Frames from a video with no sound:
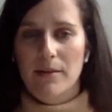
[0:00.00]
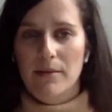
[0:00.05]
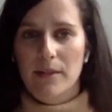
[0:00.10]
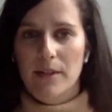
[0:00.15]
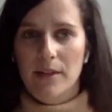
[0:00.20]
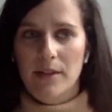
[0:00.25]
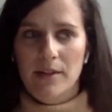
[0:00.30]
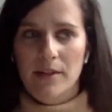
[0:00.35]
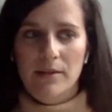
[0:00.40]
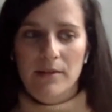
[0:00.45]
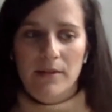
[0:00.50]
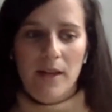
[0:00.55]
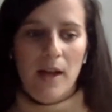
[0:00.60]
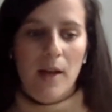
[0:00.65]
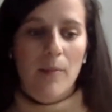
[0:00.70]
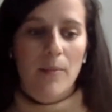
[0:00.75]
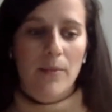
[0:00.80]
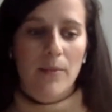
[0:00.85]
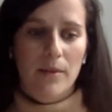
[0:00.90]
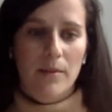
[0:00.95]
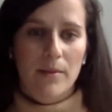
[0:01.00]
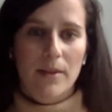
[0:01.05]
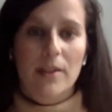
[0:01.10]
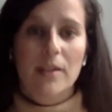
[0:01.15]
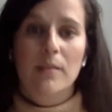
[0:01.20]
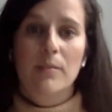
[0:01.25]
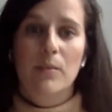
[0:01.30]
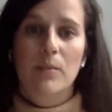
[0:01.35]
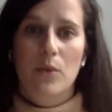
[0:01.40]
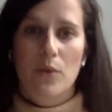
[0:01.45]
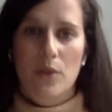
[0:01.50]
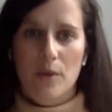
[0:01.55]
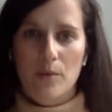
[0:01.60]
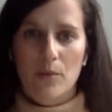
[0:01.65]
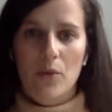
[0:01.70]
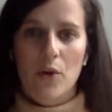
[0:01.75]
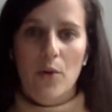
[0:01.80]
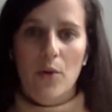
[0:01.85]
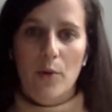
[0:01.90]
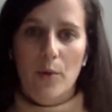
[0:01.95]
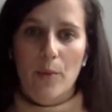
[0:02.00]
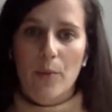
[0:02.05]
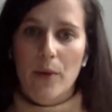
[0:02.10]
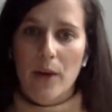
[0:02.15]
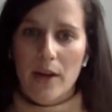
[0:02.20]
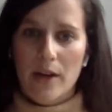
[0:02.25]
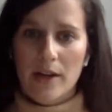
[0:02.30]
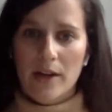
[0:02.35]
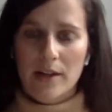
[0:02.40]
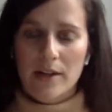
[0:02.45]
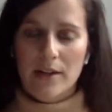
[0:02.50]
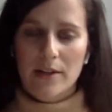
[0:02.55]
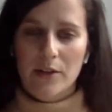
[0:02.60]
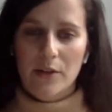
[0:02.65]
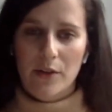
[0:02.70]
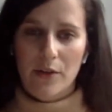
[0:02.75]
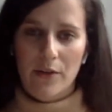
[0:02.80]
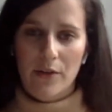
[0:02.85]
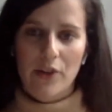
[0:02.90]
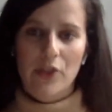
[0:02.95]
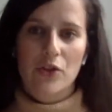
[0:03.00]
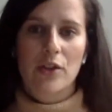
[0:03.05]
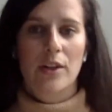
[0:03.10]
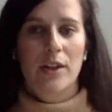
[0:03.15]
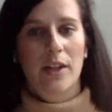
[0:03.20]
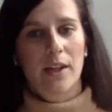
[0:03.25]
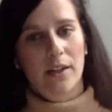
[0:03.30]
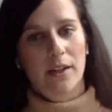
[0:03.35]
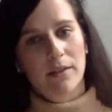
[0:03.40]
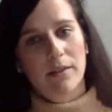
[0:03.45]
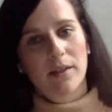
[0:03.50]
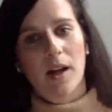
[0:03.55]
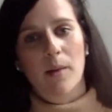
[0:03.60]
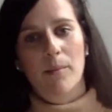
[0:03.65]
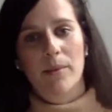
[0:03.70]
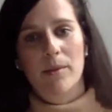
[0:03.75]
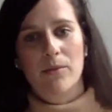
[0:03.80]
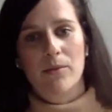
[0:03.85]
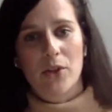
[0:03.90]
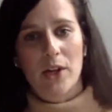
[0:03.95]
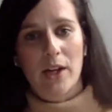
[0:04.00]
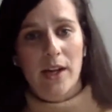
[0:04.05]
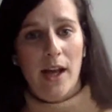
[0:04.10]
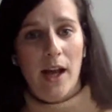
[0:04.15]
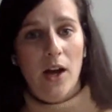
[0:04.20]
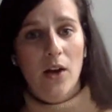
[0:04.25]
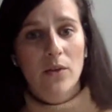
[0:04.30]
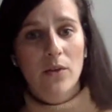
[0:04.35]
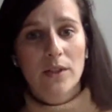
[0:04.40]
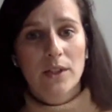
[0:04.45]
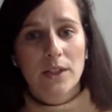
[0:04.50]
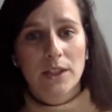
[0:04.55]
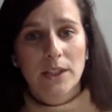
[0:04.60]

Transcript: and help them explore more and more products to eventually help them check out.